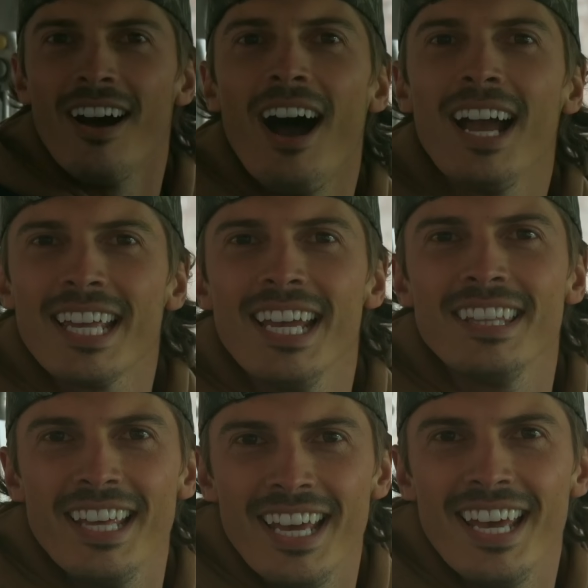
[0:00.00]
I get
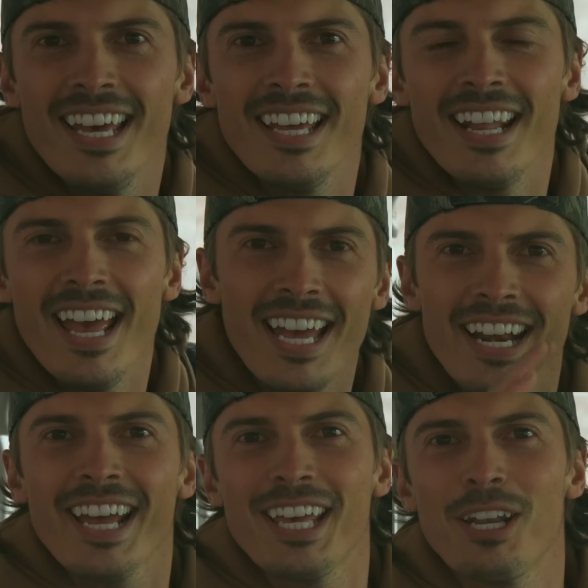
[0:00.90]
the hit and
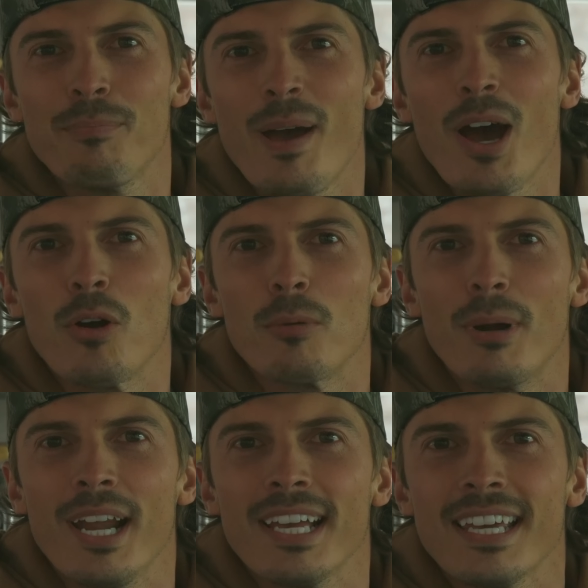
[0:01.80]
I get a power
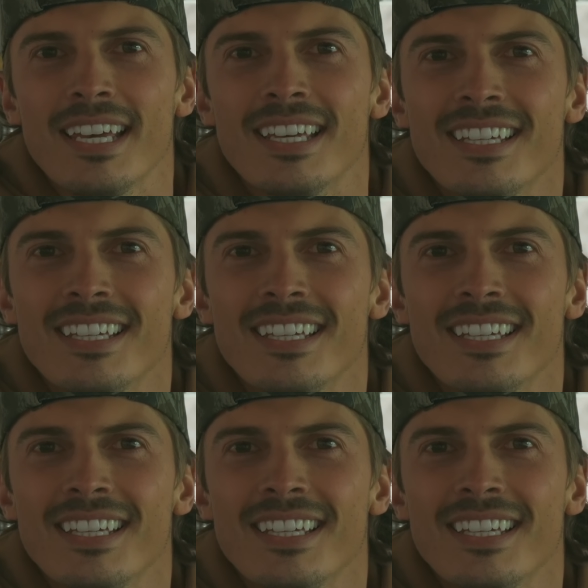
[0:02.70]
brake it.